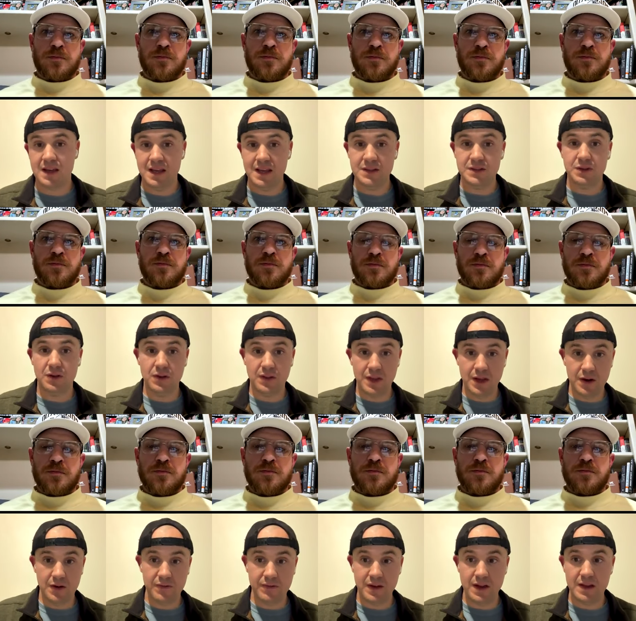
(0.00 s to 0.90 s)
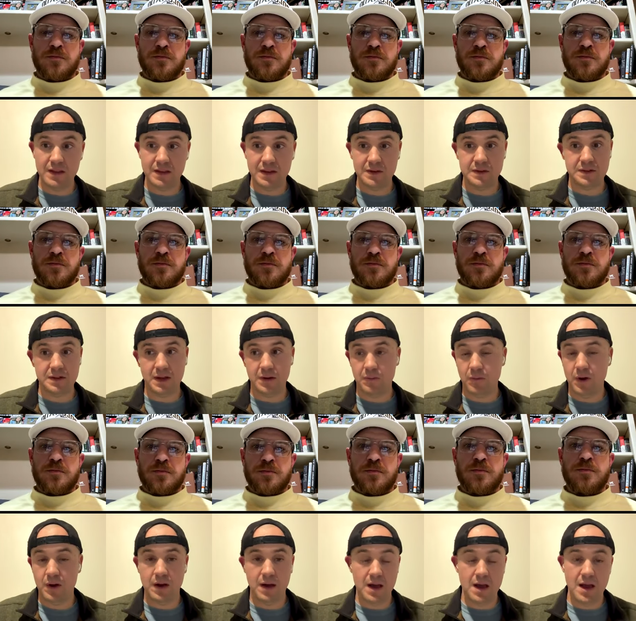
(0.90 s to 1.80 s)
Speaker 1: He saw their faith and he's like,
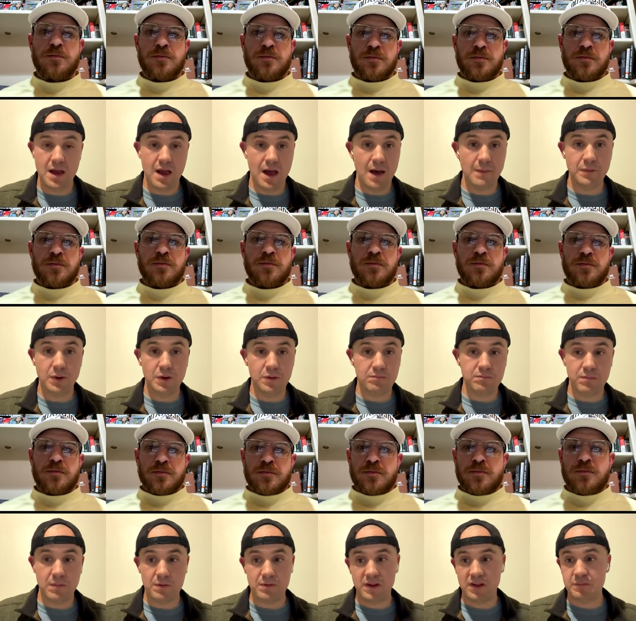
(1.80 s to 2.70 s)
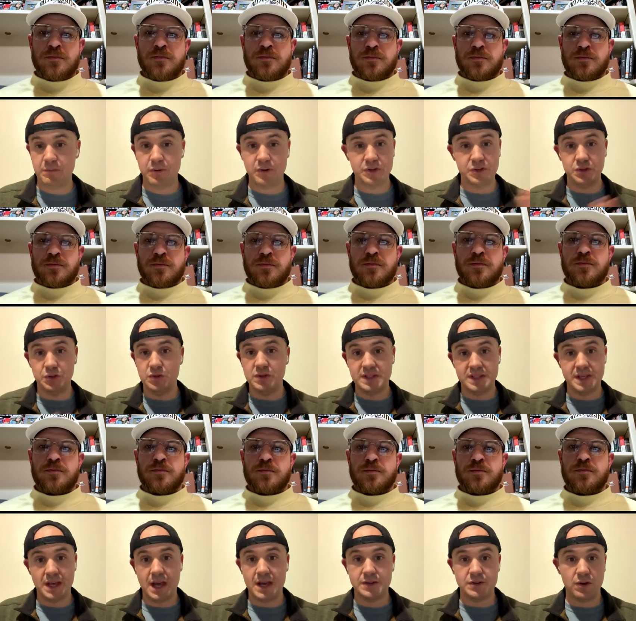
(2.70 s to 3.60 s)
"Well, I'm gonna pursue this
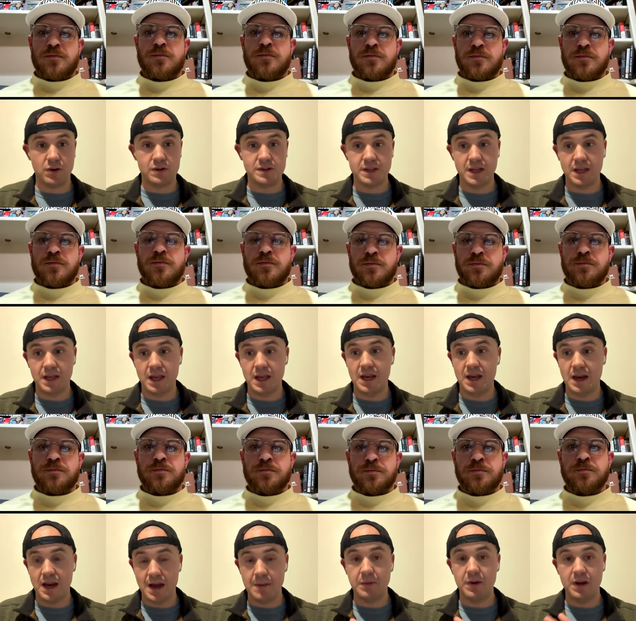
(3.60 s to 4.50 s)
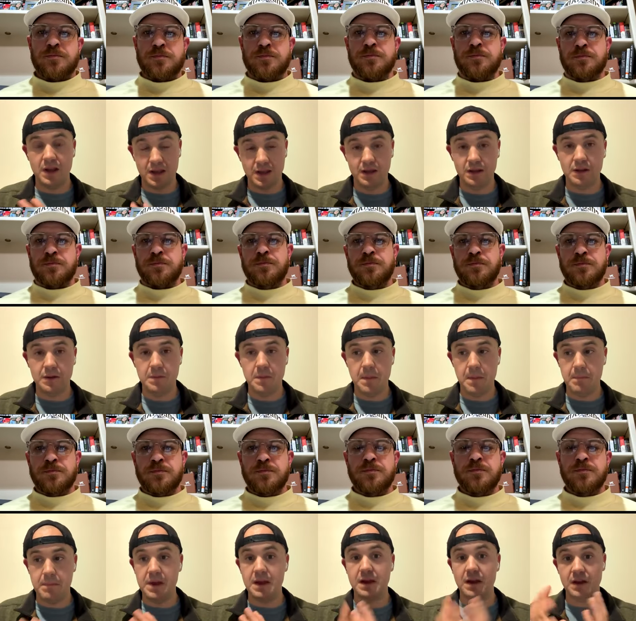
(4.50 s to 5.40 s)
guy as hard as I can, and I'm going to mm. heal him
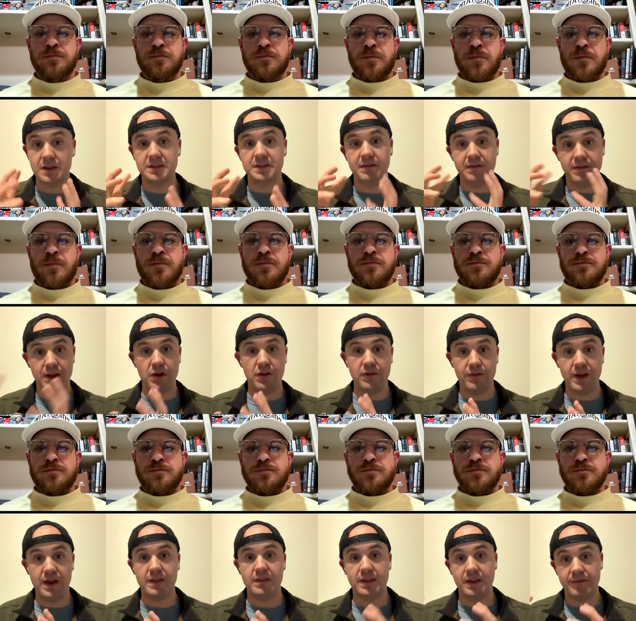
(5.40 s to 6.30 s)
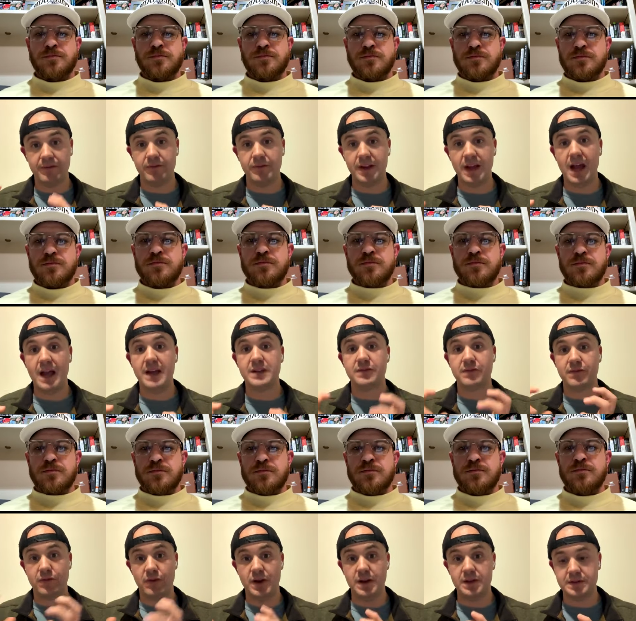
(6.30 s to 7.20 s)
because of their faith, the guy's
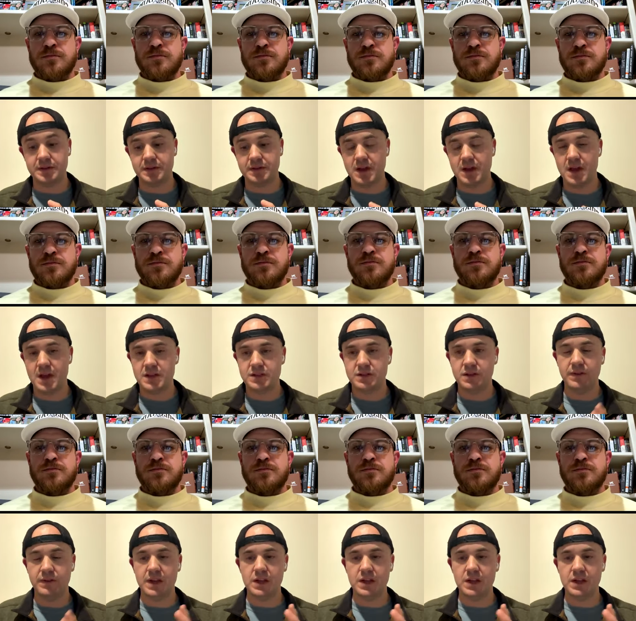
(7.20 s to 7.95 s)
friends. So I feel